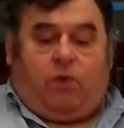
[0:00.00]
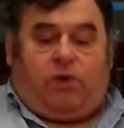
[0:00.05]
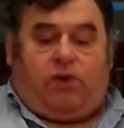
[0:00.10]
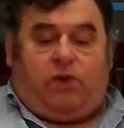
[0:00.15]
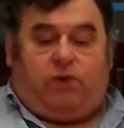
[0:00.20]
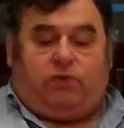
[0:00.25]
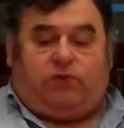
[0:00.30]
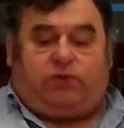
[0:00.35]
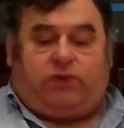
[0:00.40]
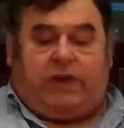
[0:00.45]

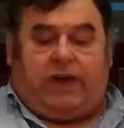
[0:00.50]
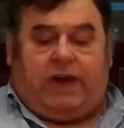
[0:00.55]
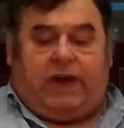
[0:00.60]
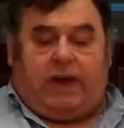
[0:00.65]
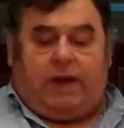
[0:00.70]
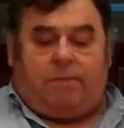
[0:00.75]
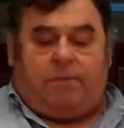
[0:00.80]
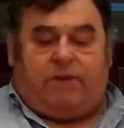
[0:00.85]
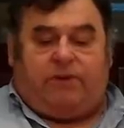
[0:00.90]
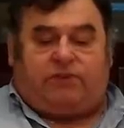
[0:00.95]
When you
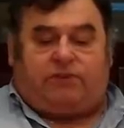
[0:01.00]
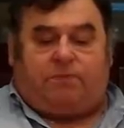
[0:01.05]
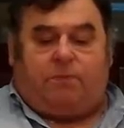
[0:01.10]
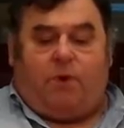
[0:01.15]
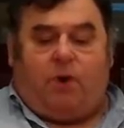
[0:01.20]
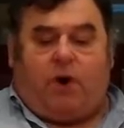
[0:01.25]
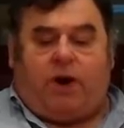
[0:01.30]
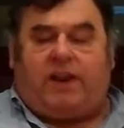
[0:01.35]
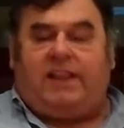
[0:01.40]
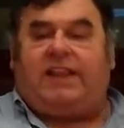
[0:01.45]
see
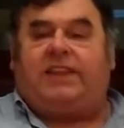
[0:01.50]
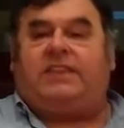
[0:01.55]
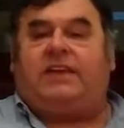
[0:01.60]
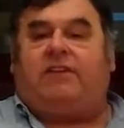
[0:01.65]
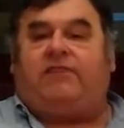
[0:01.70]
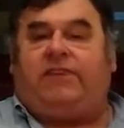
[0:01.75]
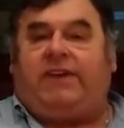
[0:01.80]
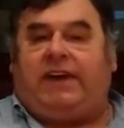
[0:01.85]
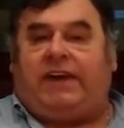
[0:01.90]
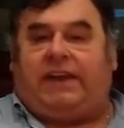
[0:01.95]
Mizmor
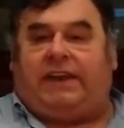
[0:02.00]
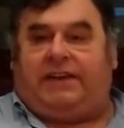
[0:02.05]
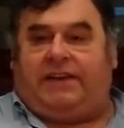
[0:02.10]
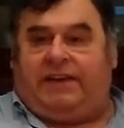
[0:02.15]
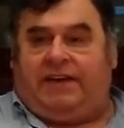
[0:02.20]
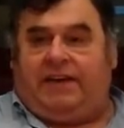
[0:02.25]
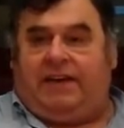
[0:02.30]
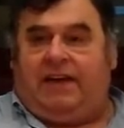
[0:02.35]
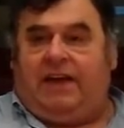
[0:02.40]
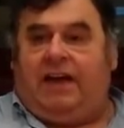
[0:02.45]
David,
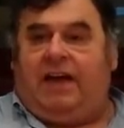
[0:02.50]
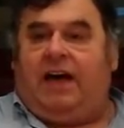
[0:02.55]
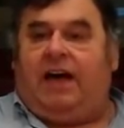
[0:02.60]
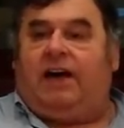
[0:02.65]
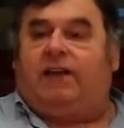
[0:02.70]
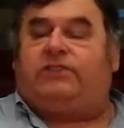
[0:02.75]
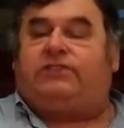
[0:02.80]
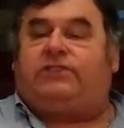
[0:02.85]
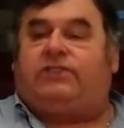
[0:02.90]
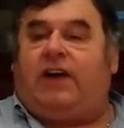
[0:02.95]

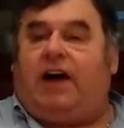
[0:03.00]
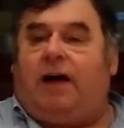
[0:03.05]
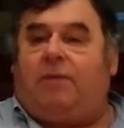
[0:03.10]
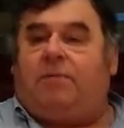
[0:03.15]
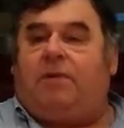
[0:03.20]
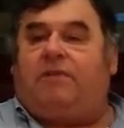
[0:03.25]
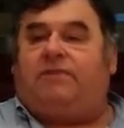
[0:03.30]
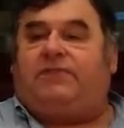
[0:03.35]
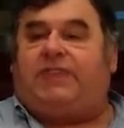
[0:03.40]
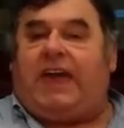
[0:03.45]
a
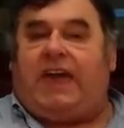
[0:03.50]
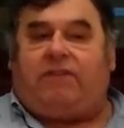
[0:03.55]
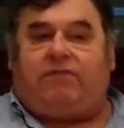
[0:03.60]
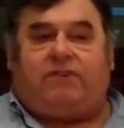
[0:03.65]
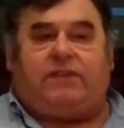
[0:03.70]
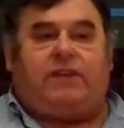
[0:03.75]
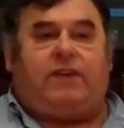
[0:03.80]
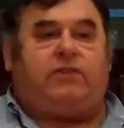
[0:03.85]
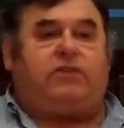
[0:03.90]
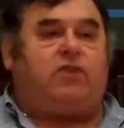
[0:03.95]
Psalm of
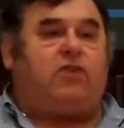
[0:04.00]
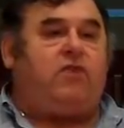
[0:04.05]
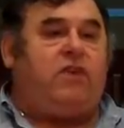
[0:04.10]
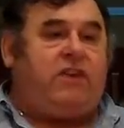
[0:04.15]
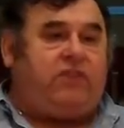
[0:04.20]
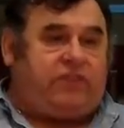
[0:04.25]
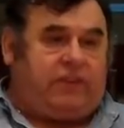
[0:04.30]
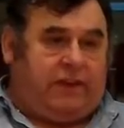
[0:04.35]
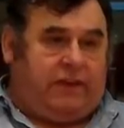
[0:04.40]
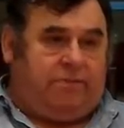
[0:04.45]
David, there's a
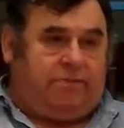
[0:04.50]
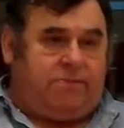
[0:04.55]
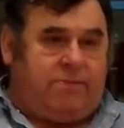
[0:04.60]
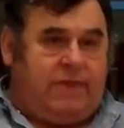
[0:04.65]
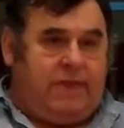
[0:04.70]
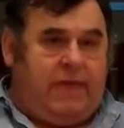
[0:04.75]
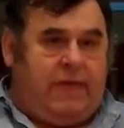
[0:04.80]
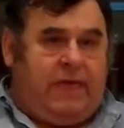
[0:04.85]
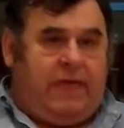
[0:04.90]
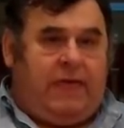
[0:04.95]
reason.
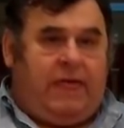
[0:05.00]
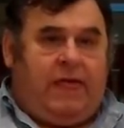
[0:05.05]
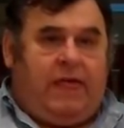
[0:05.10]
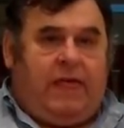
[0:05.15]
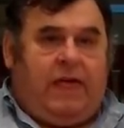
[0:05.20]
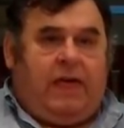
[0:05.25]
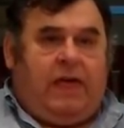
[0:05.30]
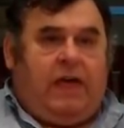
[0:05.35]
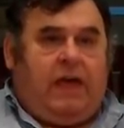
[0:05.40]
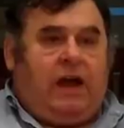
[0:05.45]

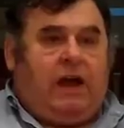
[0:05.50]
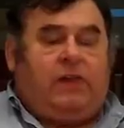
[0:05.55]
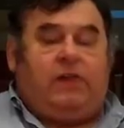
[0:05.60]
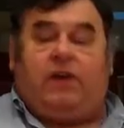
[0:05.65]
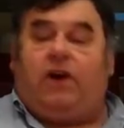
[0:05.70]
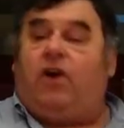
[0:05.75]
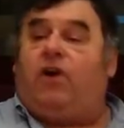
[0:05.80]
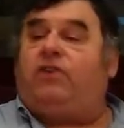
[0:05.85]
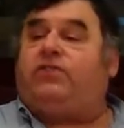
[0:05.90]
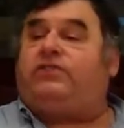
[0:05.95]

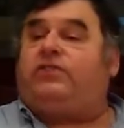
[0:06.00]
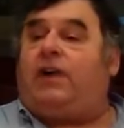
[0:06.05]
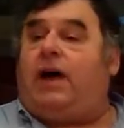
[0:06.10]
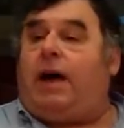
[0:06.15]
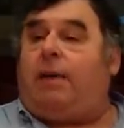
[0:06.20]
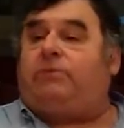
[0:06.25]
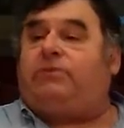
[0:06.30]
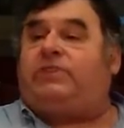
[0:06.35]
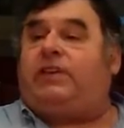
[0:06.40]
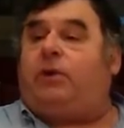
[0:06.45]
There are
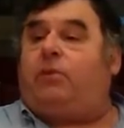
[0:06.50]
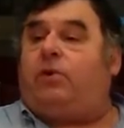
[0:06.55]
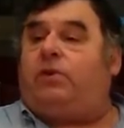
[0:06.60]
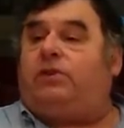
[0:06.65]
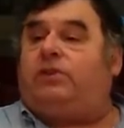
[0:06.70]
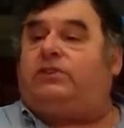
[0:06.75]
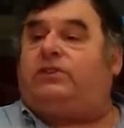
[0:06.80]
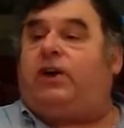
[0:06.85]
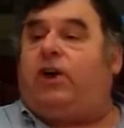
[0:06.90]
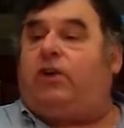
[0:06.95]
psalms that
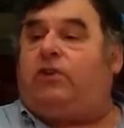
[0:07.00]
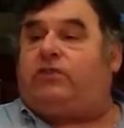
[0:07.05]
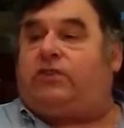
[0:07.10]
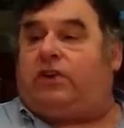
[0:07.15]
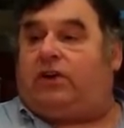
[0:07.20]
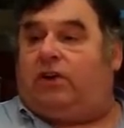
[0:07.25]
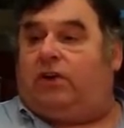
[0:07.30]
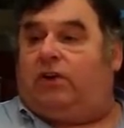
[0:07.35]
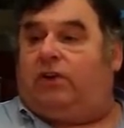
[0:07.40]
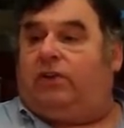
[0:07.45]
were
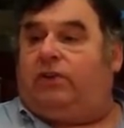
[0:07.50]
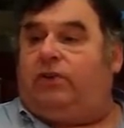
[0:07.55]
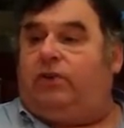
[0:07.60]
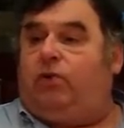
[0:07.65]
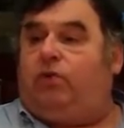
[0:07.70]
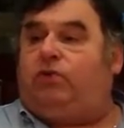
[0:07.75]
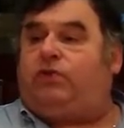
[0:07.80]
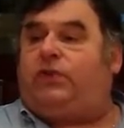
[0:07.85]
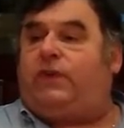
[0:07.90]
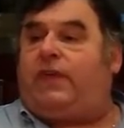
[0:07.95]
liturgical,
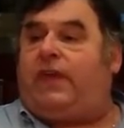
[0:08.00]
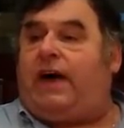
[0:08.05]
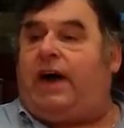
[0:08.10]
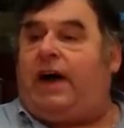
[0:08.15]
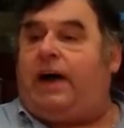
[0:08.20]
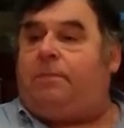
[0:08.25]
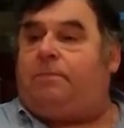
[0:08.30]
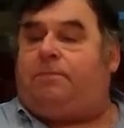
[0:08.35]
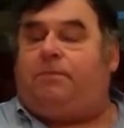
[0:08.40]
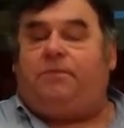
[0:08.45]
used for the
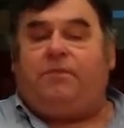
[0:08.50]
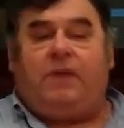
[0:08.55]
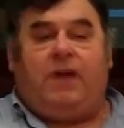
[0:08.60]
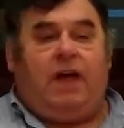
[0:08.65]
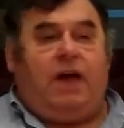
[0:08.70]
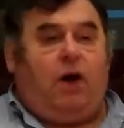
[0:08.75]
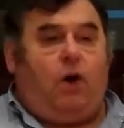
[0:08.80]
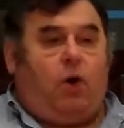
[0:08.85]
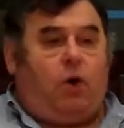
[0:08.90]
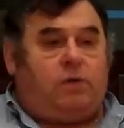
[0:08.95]
high
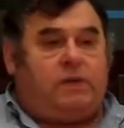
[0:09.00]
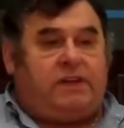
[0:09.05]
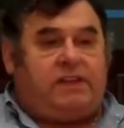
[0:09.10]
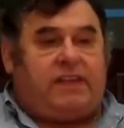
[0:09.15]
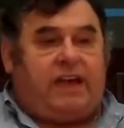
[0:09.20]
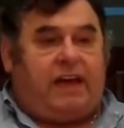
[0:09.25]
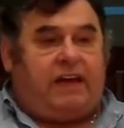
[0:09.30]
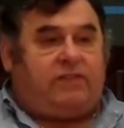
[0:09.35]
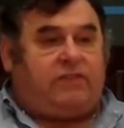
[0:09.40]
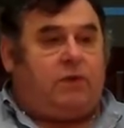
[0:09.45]

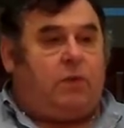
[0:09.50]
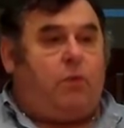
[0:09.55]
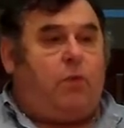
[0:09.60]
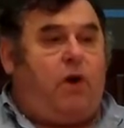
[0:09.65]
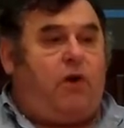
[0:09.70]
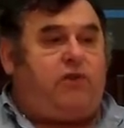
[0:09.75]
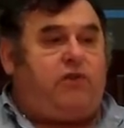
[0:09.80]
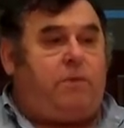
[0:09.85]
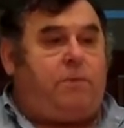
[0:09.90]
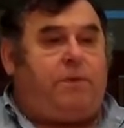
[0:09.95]
holy days and
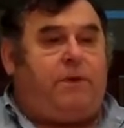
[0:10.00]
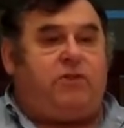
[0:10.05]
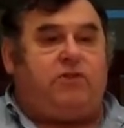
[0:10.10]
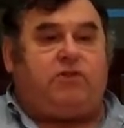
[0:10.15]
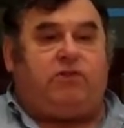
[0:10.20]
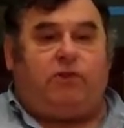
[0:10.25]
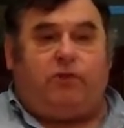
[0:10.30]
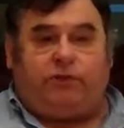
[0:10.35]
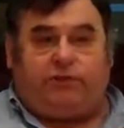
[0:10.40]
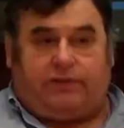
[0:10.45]
worship
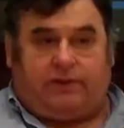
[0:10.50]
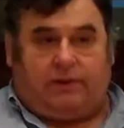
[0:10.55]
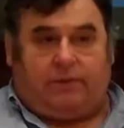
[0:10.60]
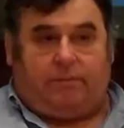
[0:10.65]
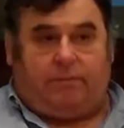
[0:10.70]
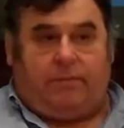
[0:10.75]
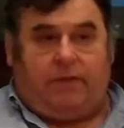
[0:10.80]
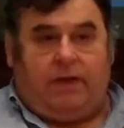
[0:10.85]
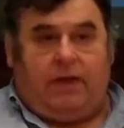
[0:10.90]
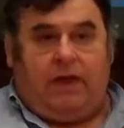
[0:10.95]
in
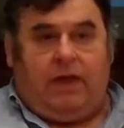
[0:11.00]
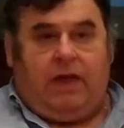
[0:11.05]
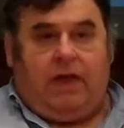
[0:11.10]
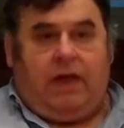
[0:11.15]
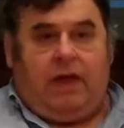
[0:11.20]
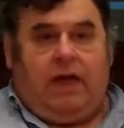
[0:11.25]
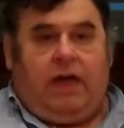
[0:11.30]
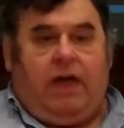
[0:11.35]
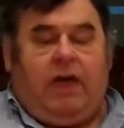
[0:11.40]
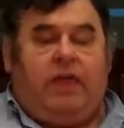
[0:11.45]
Jerusalem.
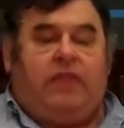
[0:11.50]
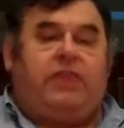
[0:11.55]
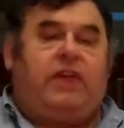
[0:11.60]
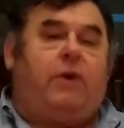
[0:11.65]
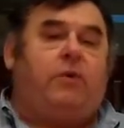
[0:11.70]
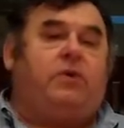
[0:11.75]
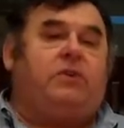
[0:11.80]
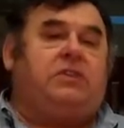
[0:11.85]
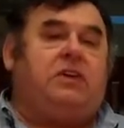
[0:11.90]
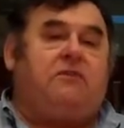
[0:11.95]

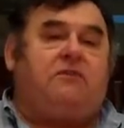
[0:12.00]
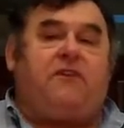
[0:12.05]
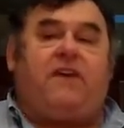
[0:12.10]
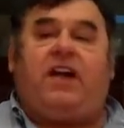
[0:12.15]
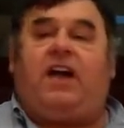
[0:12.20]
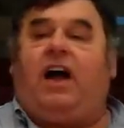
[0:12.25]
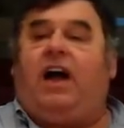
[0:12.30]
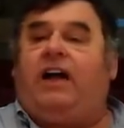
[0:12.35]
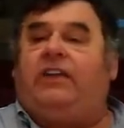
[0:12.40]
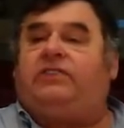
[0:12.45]
There were
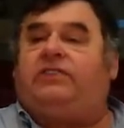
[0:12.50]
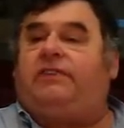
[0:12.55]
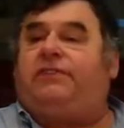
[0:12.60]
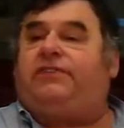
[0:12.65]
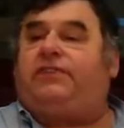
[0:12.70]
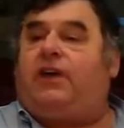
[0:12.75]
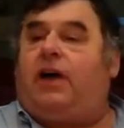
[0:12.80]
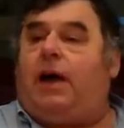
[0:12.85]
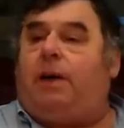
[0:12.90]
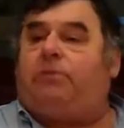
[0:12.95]
different kinds
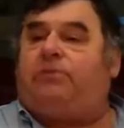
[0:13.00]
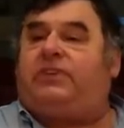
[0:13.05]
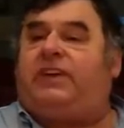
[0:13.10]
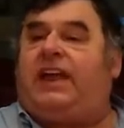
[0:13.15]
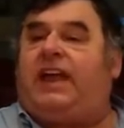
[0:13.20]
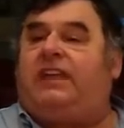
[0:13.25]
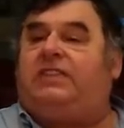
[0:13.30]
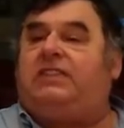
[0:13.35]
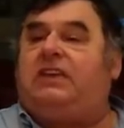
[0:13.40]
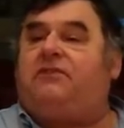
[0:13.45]
of psalms
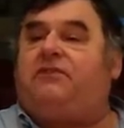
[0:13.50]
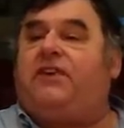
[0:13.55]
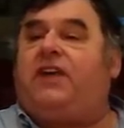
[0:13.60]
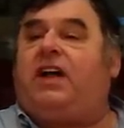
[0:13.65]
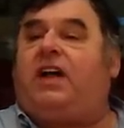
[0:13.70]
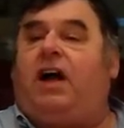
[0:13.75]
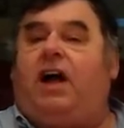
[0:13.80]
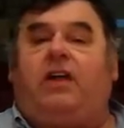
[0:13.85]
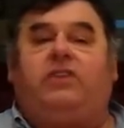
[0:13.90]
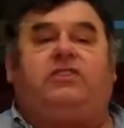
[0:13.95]
that had
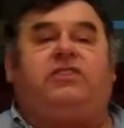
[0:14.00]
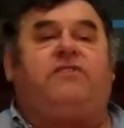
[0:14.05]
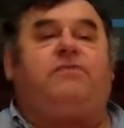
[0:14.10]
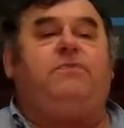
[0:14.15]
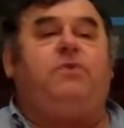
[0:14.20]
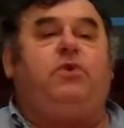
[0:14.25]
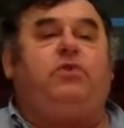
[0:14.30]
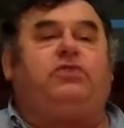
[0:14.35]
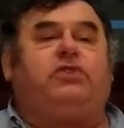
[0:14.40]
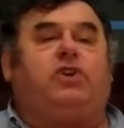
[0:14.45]
different kinds
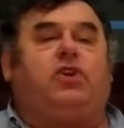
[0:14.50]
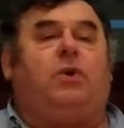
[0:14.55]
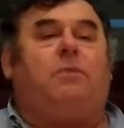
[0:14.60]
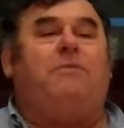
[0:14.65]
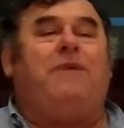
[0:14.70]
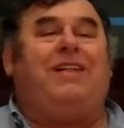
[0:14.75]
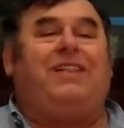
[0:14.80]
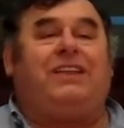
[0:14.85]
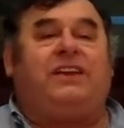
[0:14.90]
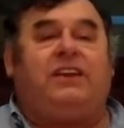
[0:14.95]
of
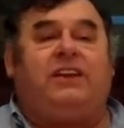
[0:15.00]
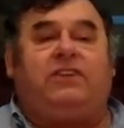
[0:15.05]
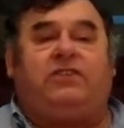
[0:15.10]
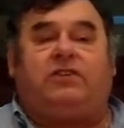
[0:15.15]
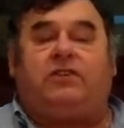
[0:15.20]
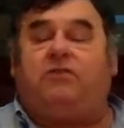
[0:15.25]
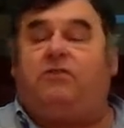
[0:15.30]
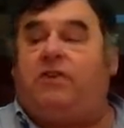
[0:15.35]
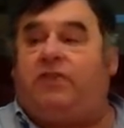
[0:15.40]
musical melodies